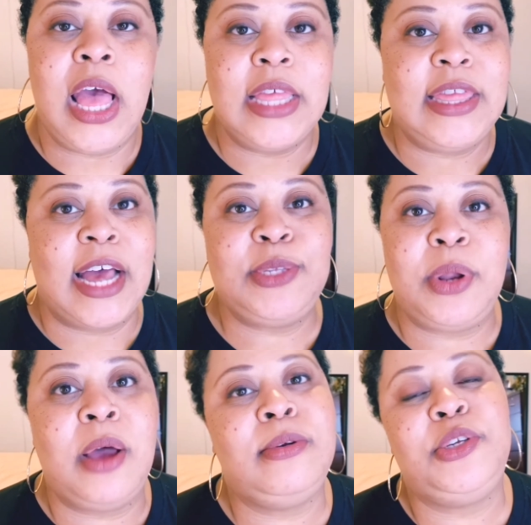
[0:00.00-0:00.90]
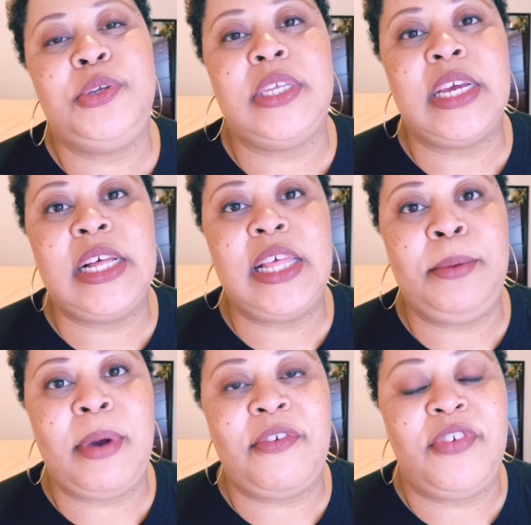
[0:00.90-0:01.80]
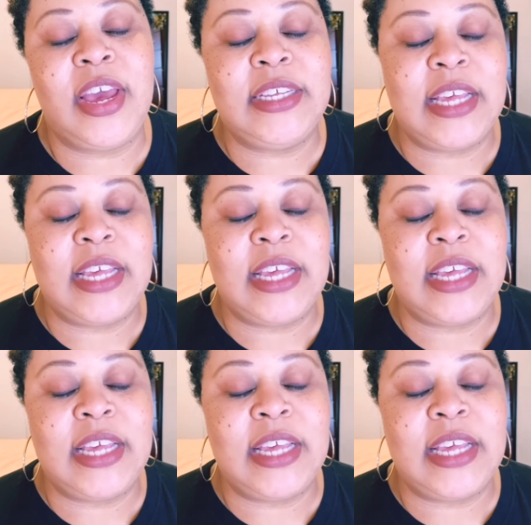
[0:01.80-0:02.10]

that's what I was using to clean my face.